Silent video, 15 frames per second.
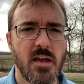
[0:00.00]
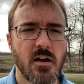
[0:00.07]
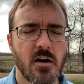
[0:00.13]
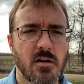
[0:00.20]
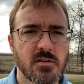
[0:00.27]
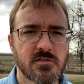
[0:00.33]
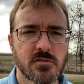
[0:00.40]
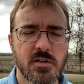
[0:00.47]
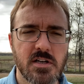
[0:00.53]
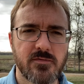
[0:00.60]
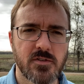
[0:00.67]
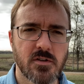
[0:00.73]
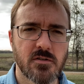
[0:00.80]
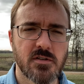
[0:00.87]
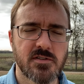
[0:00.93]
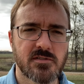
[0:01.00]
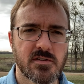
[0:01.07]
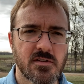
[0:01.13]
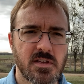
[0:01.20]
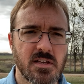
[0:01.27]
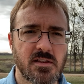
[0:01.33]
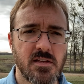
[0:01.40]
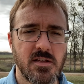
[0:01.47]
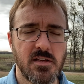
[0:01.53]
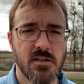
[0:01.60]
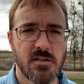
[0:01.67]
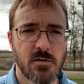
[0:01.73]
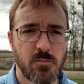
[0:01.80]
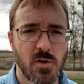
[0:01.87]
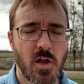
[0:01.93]
also have noticed that the
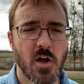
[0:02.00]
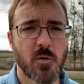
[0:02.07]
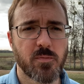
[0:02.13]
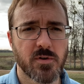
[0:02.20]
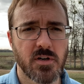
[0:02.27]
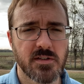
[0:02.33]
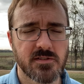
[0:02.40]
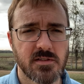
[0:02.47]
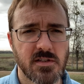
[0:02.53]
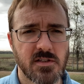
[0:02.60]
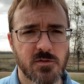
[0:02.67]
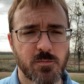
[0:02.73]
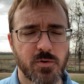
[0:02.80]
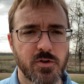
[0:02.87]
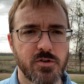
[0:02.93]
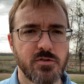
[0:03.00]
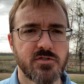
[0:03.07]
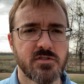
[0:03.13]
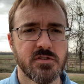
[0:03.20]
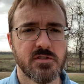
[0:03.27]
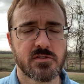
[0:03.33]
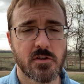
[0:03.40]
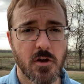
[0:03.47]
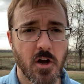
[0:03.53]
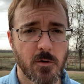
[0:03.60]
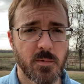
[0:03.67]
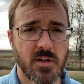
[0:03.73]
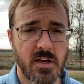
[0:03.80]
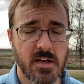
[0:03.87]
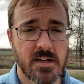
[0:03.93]
LeBlanc process produces
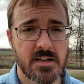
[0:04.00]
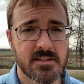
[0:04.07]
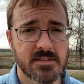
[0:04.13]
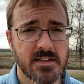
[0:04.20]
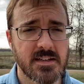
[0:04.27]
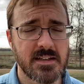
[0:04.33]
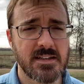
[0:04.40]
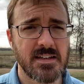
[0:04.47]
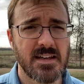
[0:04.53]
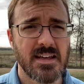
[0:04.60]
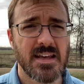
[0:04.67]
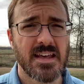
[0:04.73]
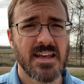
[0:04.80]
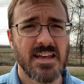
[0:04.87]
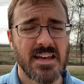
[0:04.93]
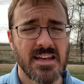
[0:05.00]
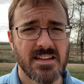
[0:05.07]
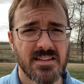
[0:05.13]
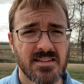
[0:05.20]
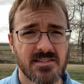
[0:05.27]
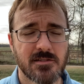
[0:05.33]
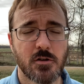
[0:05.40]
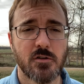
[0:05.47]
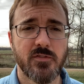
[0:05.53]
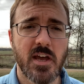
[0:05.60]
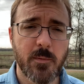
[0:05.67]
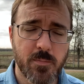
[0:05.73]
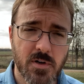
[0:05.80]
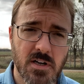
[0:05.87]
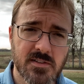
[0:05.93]
carbon dioxide, and the
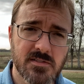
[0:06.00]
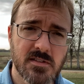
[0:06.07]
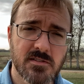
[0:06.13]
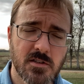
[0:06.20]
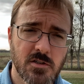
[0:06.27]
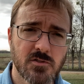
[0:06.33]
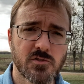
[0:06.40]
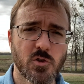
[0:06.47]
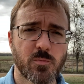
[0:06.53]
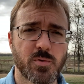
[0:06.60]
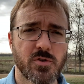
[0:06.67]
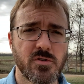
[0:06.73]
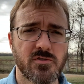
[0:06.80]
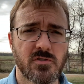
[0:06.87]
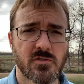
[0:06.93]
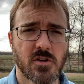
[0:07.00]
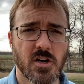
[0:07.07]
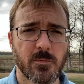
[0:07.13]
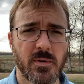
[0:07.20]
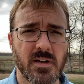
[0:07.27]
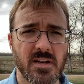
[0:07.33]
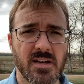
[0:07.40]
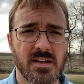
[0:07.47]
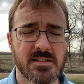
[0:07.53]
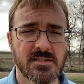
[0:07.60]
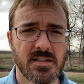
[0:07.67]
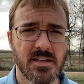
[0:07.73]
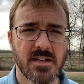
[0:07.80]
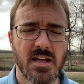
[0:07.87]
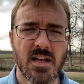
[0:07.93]
Solvay process also produces carbon
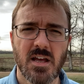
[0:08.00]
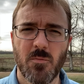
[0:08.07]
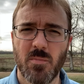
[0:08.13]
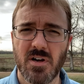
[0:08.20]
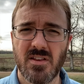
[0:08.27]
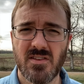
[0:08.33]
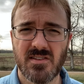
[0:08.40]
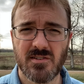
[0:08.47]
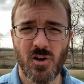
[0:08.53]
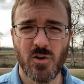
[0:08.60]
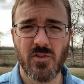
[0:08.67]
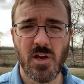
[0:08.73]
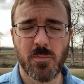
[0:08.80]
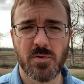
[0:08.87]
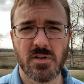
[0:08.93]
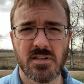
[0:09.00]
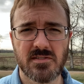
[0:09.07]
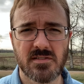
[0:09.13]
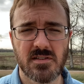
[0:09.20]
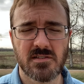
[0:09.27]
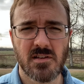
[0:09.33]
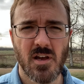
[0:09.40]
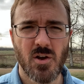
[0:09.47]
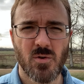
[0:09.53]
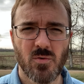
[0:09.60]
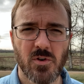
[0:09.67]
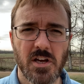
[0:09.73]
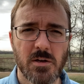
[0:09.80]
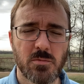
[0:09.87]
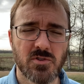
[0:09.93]
dioxide. But in the Solvay process,
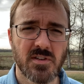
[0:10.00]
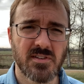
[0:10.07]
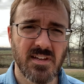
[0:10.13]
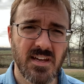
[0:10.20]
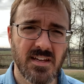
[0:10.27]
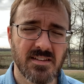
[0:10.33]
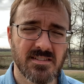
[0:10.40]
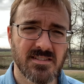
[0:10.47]
we're able to take